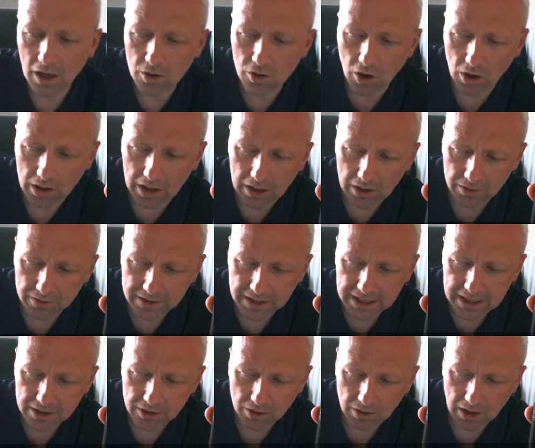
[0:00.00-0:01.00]
got a little
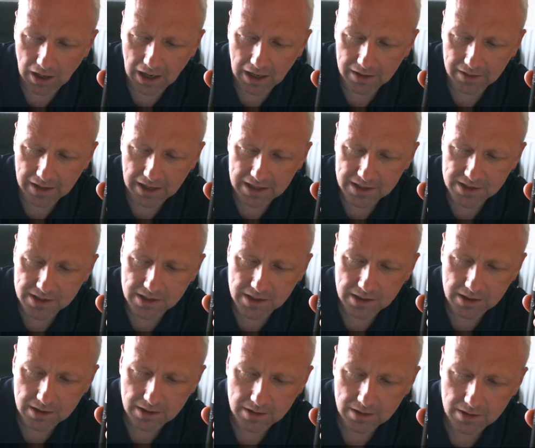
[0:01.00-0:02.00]
needle like this,
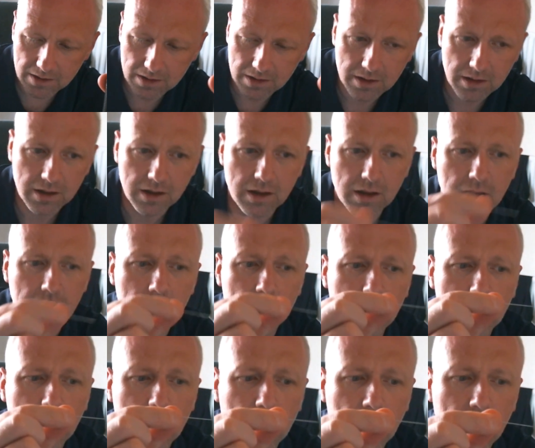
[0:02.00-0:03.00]

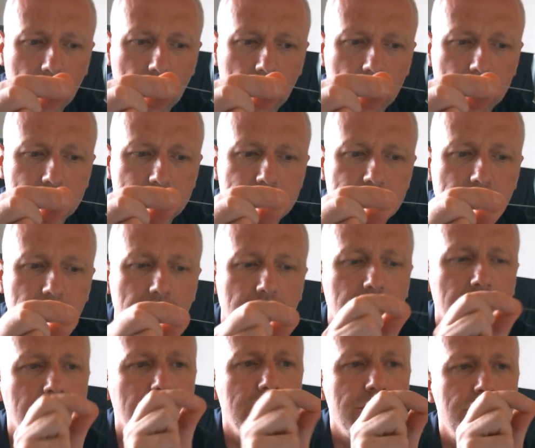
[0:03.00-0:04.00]
and
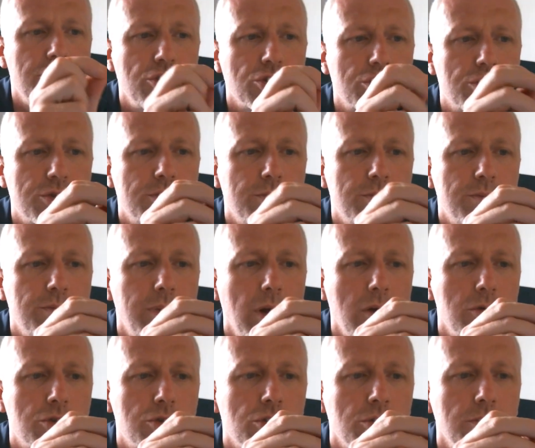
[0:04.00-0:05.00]
just
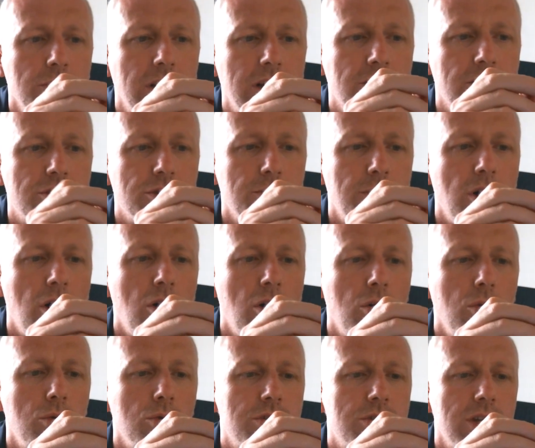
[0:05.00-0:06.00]
poke some
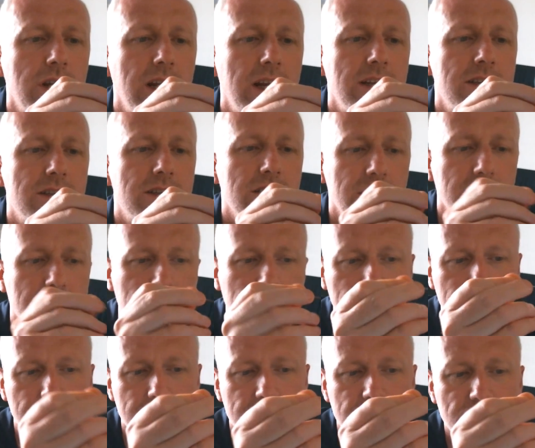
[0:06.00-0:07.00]
holes into
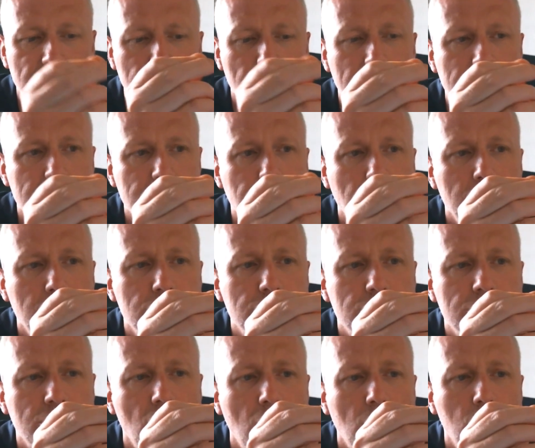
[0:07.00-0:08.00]
the 2
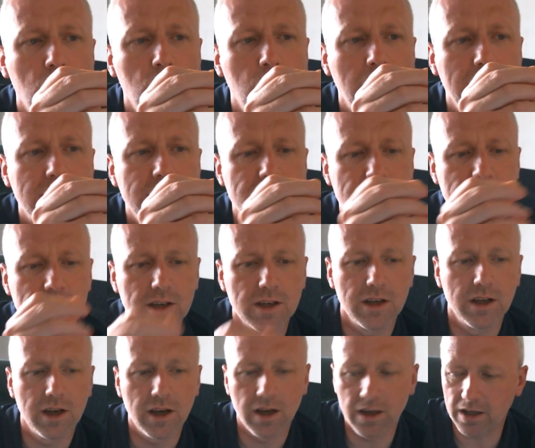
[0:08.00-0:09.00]
exposed cotton wicks,
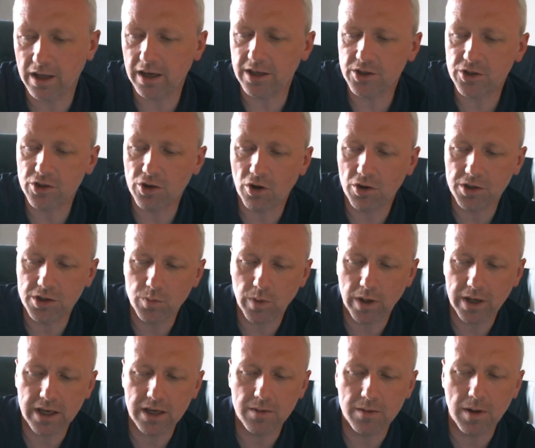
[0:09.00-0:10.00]
and then it started
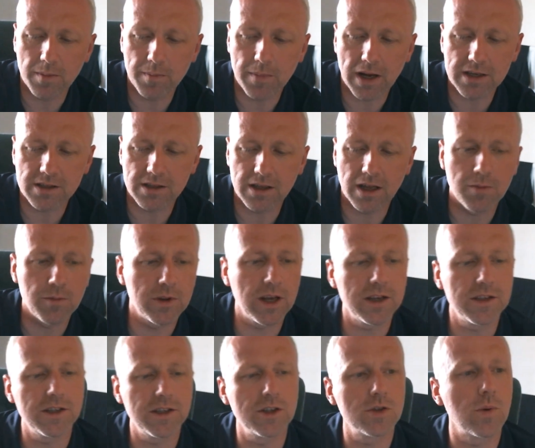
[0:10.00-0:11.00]
wicking a bit better than with
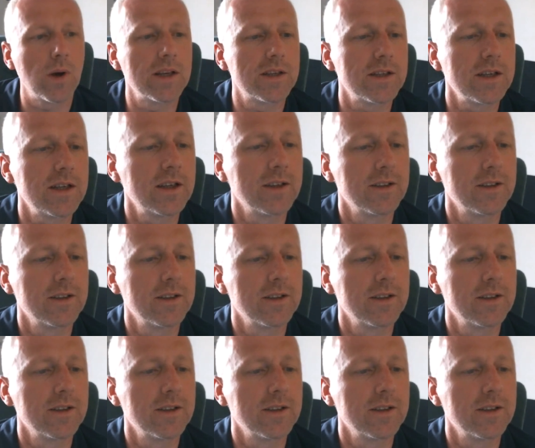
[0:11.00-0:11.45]
80-20.